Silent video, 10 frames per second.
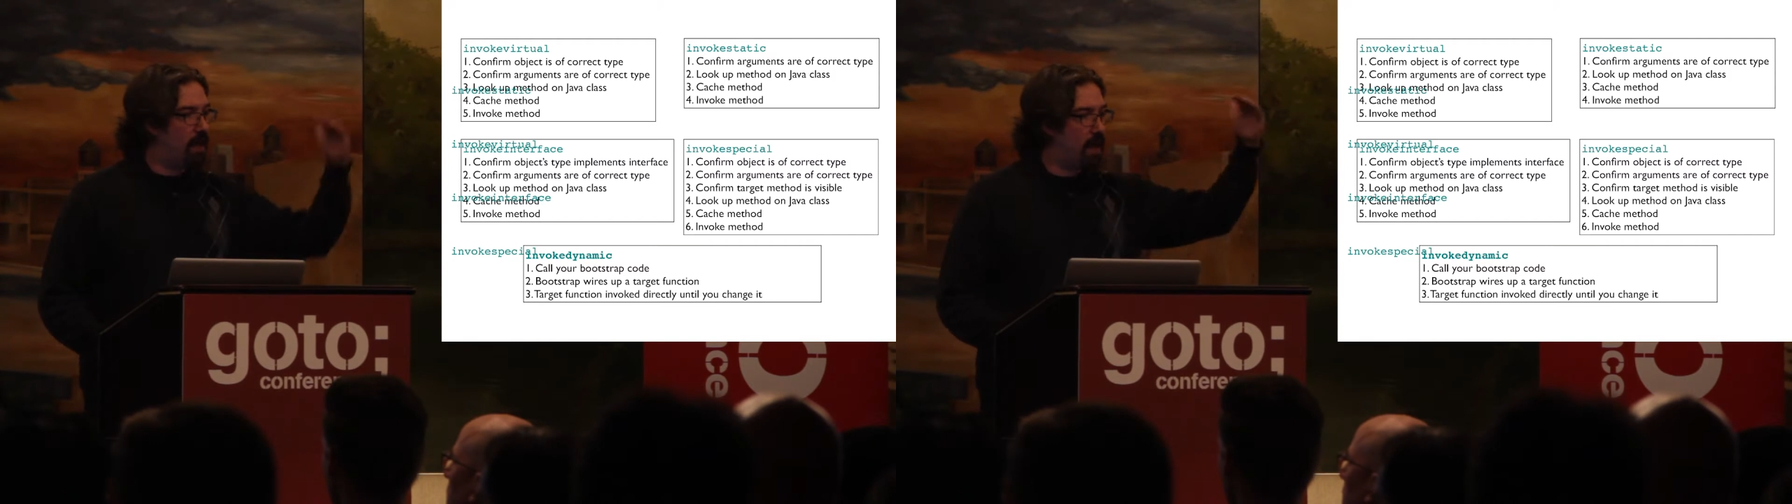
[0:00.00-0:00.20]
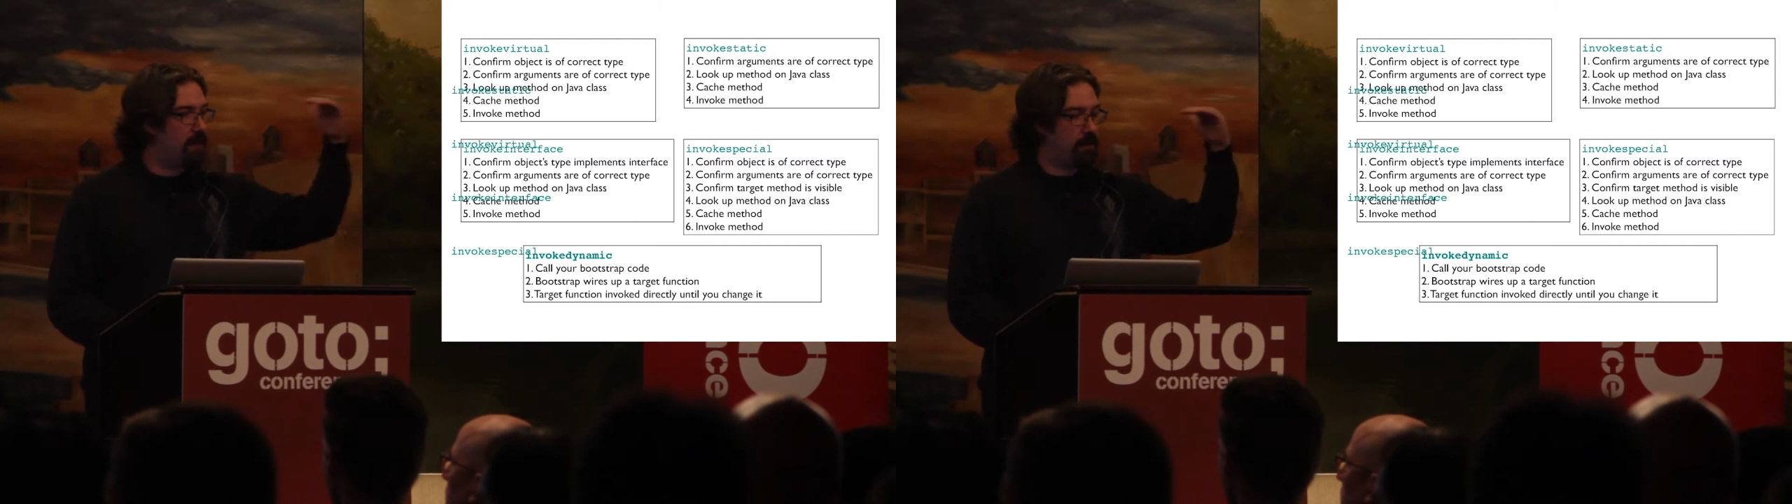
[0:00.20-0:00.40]

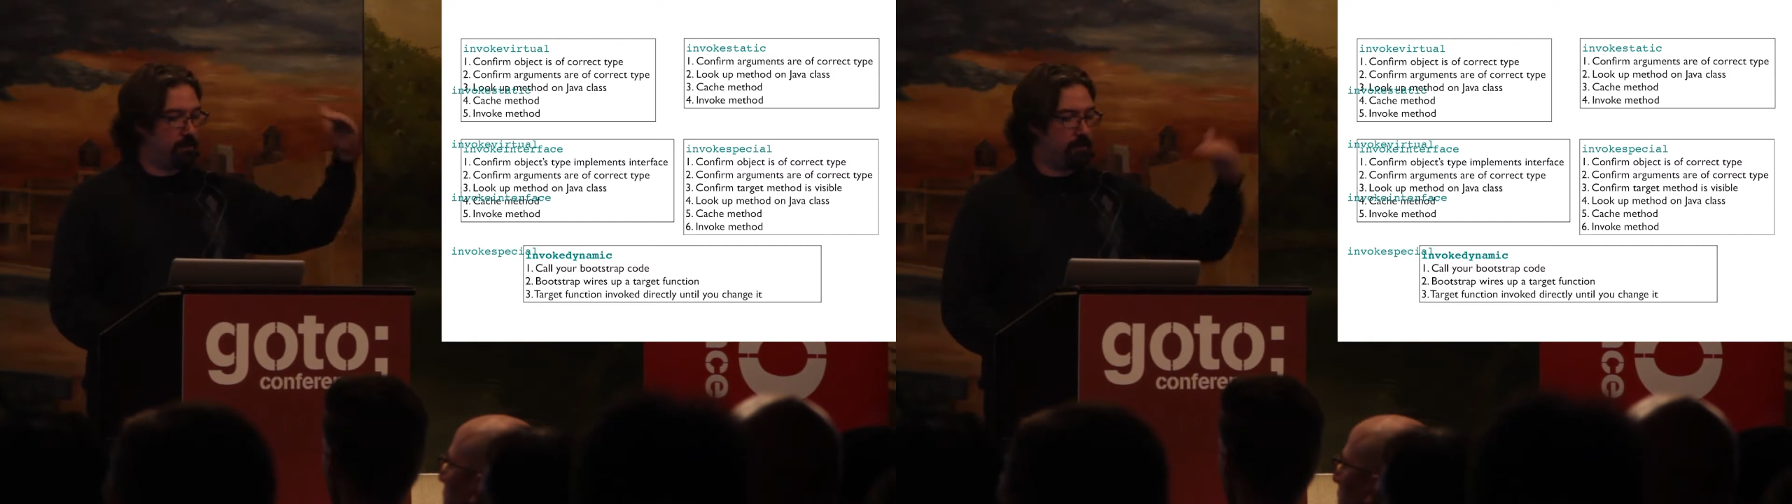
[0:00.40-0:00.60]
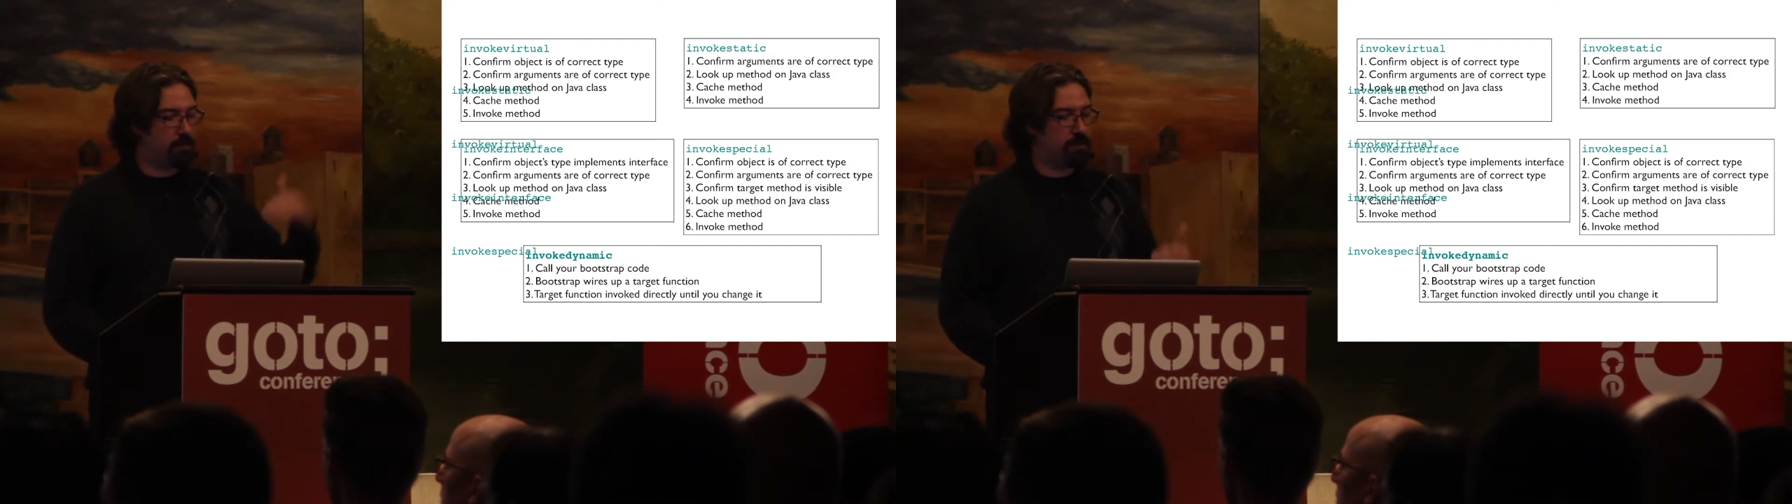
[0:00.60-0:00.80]
take
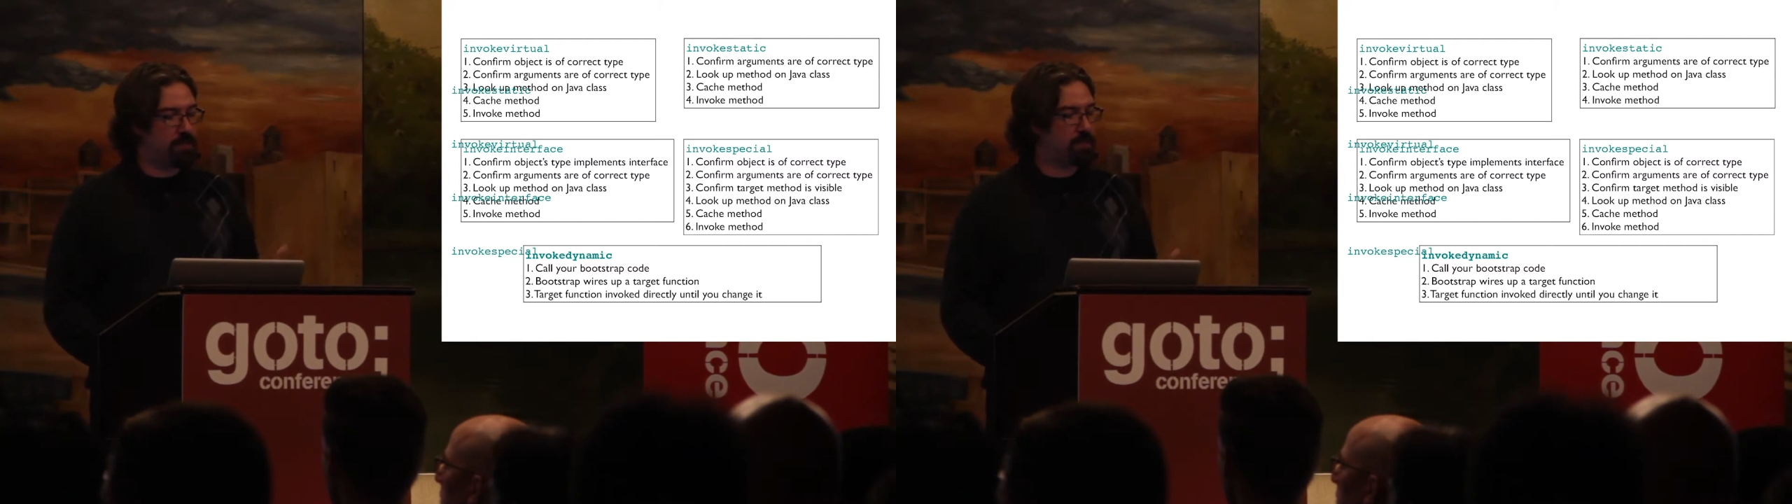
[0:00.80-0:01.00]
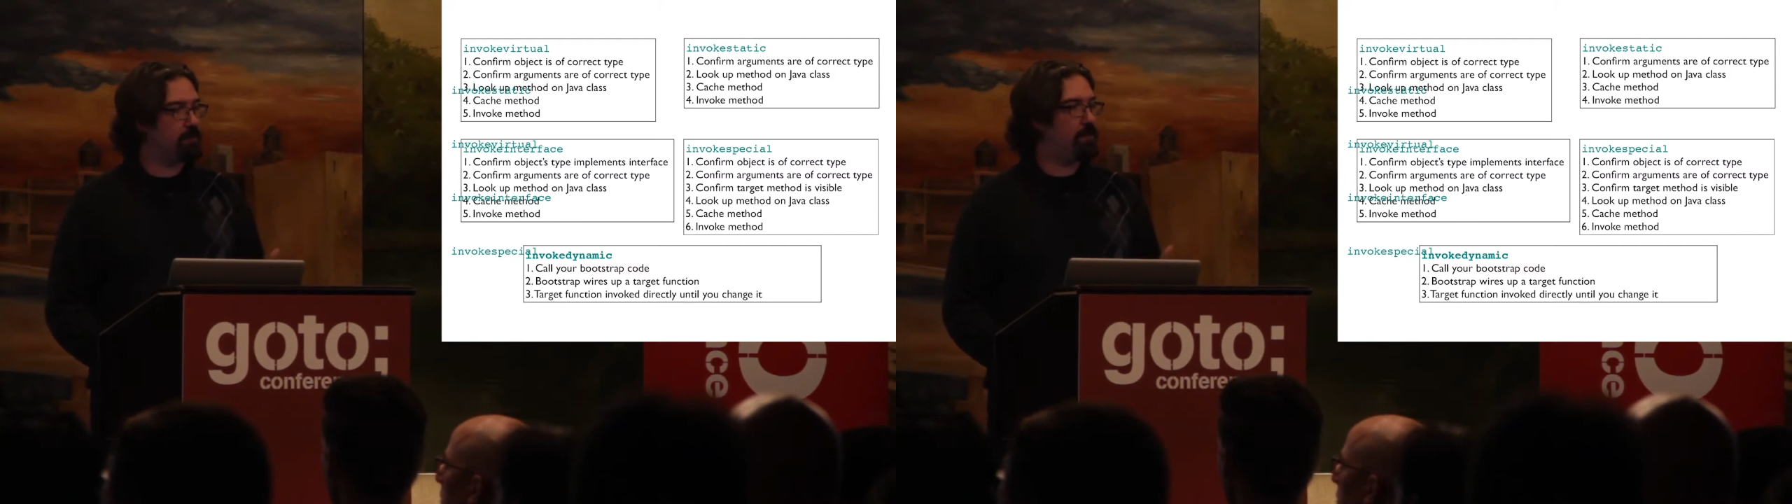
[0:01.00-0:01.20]

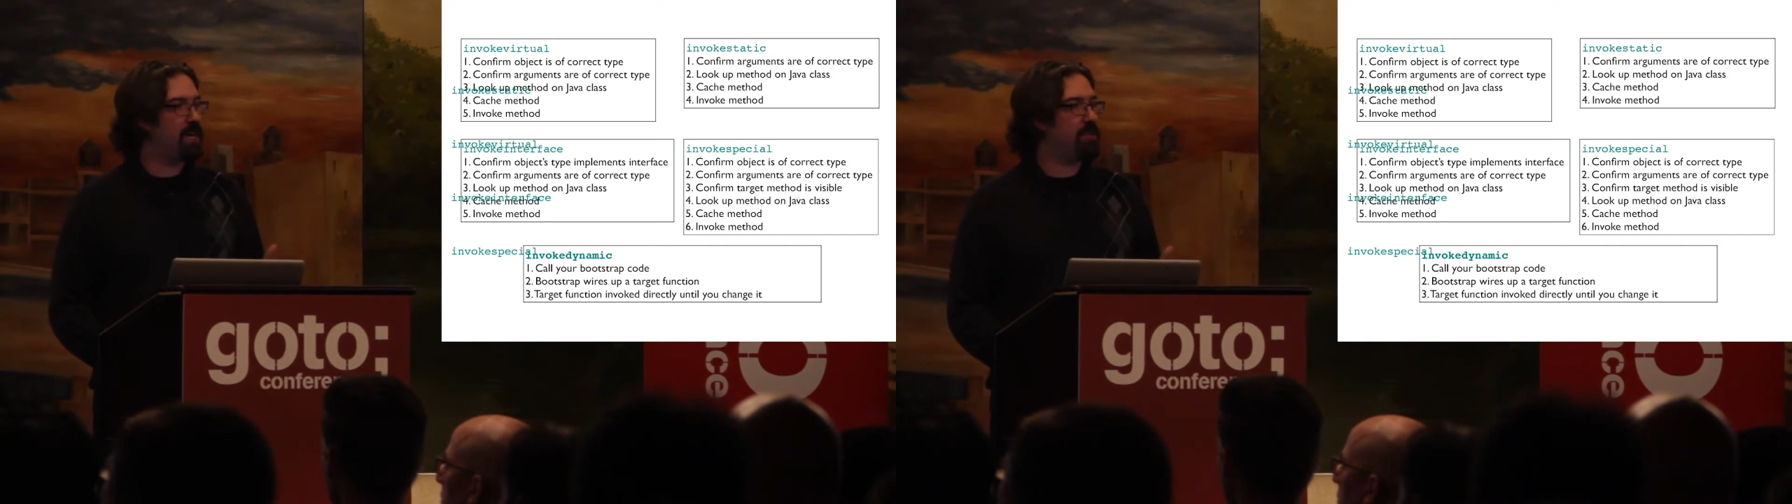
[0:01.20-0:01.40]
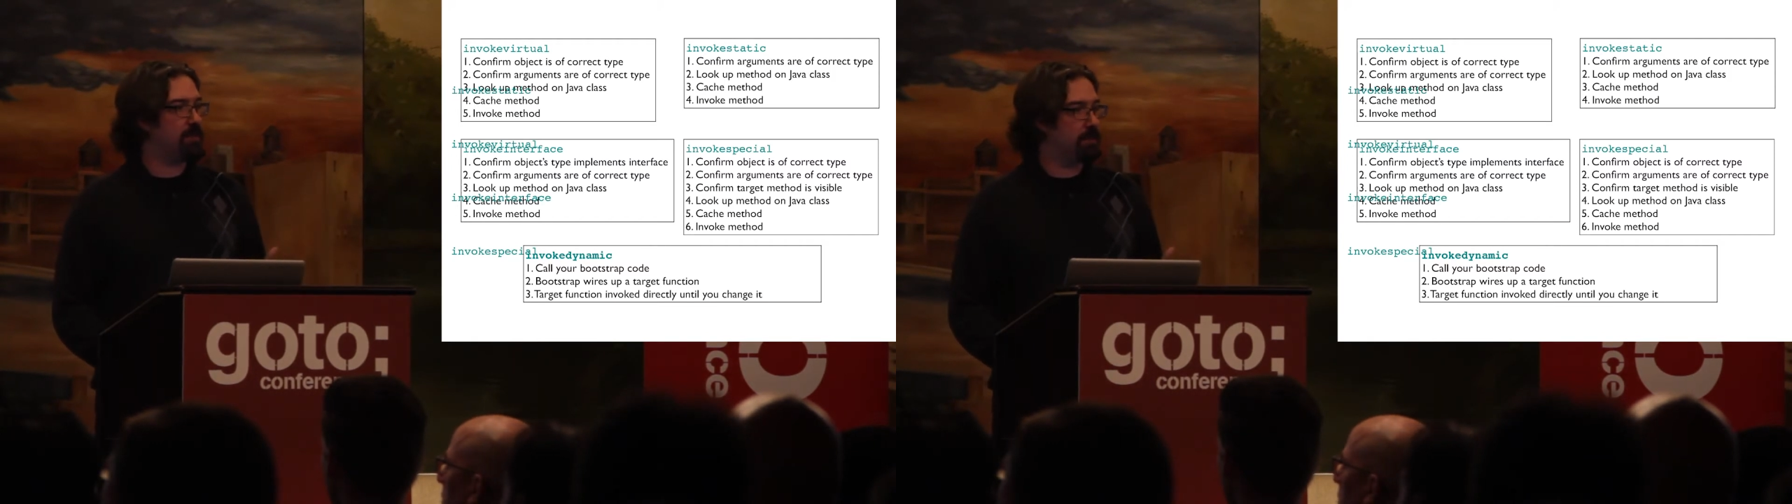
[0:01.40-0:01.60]
those
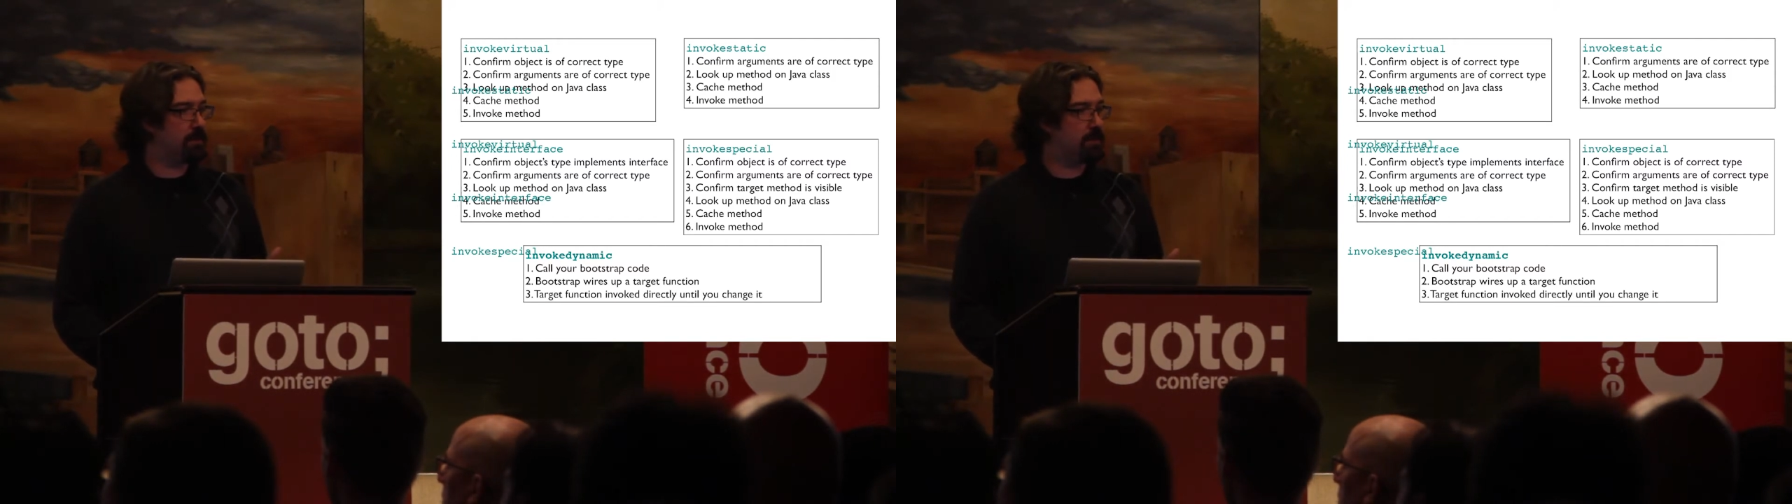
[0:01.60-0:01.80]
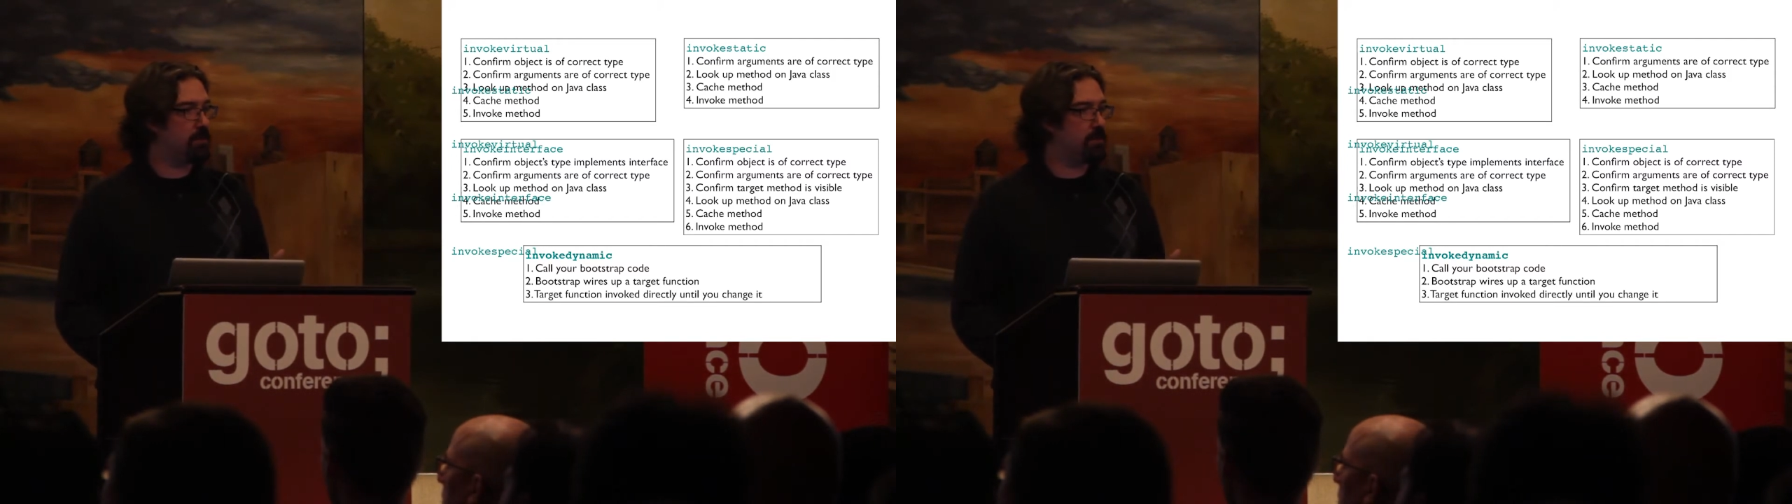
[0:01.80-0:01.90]
pieces,